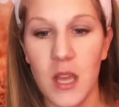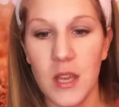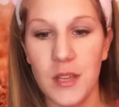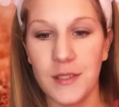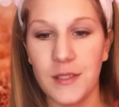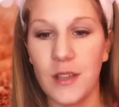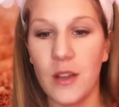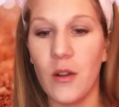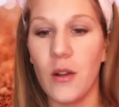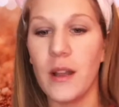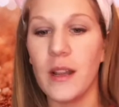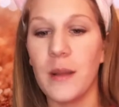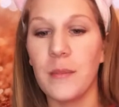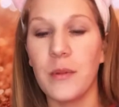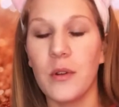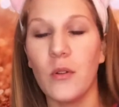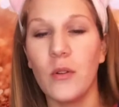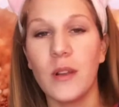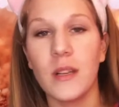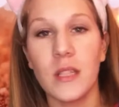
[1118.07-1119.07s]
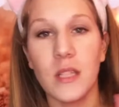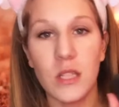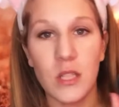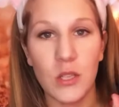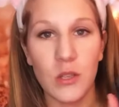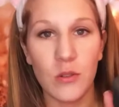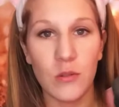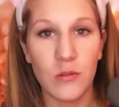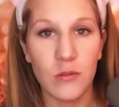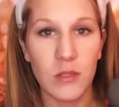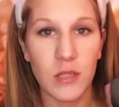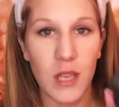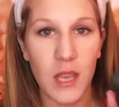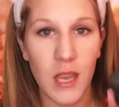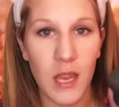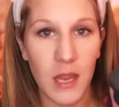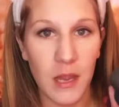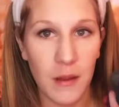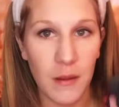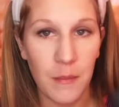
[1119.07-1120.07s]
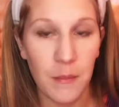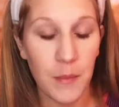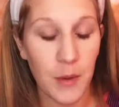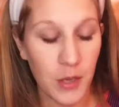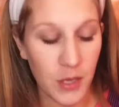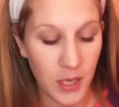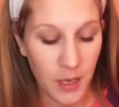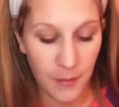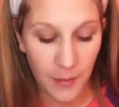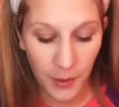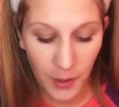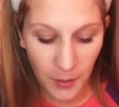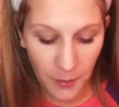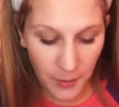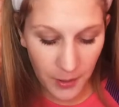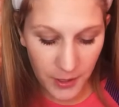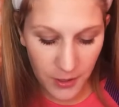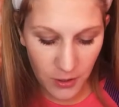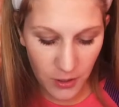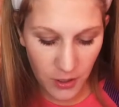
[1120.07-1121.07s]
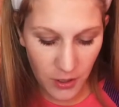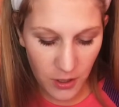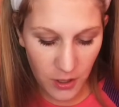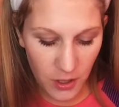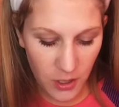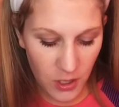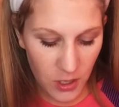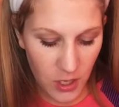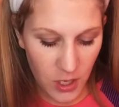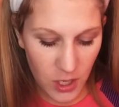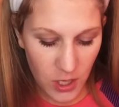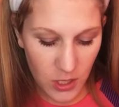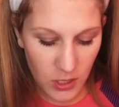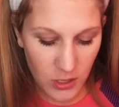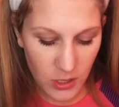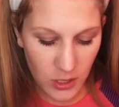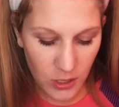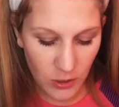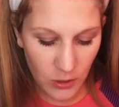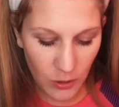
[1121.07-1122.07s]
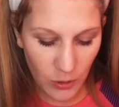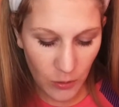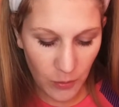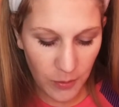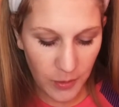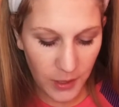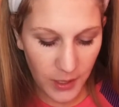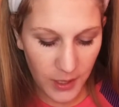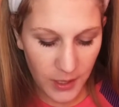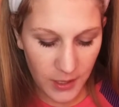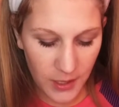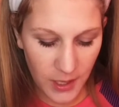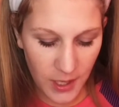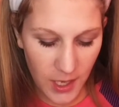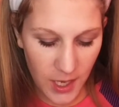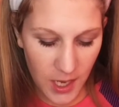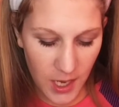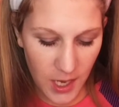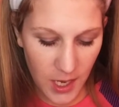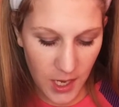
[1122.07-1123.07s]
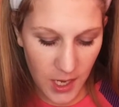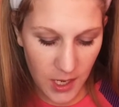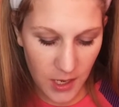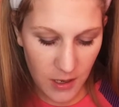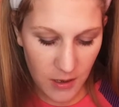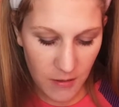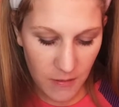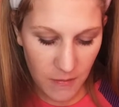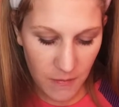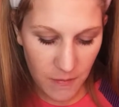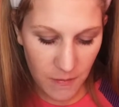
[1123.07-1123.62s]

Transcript: So, and I'm going to use a Mary Kay Beauty Blender to blend it in.